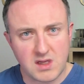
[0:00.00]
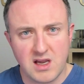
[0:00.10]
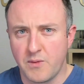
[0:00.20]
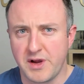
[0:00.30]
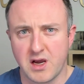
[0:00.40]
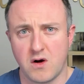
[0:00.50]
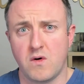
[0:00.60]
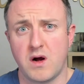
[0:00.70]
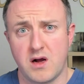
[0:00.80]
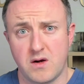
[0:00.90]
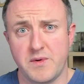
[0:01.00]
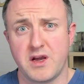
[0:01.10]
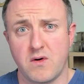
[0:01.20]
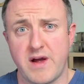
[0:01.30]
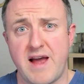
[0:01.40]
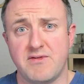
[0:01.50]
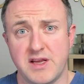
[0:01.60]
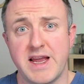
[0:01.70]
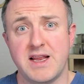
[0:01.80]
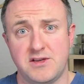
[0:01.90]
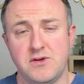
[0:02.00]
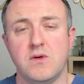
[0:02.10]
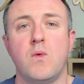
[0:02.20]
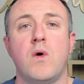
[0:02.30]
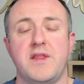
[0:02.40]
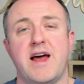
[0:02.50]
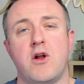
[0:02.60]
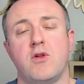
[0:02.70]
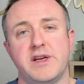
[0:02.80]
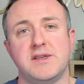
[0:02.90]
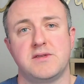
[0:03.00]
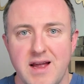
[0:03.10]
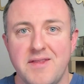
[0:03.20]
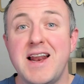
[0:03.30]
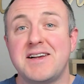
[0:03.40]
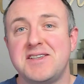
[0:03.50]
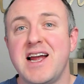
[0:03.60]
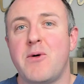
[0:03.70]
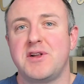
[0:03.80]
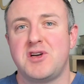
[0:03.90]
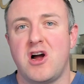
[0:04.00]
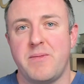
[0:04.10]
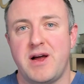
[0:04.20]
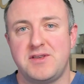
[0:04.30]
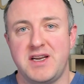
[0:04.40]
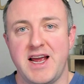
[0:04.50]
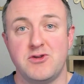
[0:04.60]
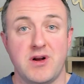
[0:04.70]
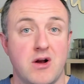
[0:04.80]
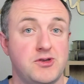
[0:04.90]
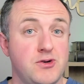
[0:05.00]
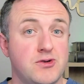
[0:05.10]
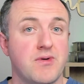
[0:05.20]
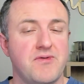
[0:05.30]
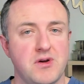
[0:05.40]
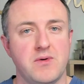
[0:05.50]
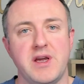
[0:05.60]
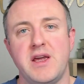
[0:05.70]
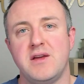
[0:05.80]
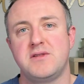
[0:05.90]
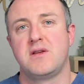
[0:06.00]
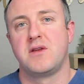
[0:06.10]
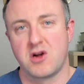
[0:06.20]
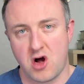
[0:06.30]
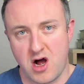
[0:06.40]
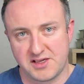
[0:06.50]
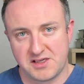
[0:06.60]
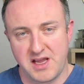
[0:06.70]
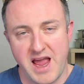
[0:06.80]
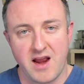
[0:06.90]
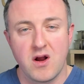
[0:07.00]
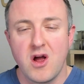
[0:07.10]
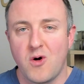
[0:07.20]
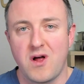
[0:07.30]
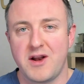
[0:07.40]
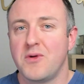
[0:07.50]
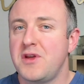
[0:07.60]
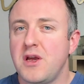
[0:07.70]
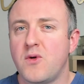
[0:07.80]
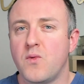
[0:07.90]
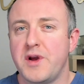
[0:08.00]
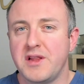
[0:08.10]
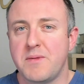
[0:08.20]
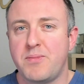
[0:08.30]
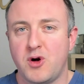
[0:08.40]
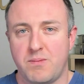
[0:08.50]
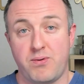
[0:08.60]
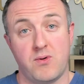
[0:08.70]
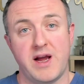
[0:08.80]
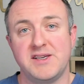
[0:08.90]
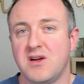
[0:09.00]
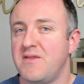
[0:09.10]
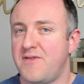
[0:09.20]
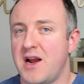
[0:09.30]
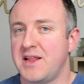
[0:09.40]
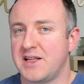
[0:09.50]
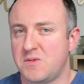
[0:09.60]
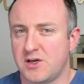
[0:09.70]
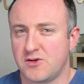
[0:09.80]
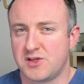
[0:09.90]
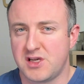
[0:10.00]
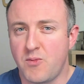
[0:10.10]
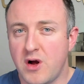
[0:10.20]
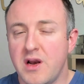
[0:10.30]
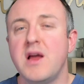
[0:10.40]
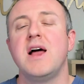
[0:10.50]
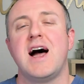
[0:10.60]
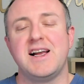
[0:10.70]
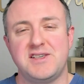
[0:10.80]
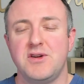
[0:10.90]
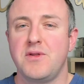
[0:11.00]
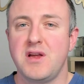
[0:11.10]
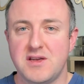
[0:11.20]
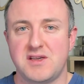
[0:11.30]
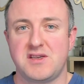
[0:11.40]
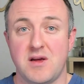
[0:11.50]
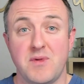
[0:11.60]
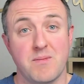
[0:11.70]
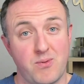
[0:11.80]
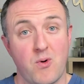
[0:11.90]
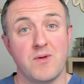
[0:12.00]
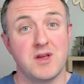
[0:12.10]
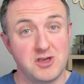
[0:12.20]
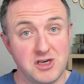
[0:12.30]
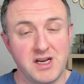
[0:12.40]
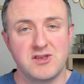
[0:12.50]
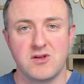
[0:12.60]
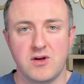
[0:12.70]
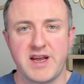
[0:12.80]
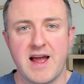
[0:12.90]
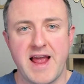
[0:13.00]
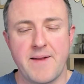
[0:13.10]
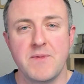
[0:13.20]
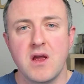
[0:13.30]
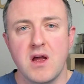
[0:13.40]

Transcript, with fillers: and we go uh, we go heavily into what that all is. The next thing I want to talk about today during our Zoosk review is the cost. And while I don't think you can really put a price on finding that special someone, I still think this is something important that you need to look at. And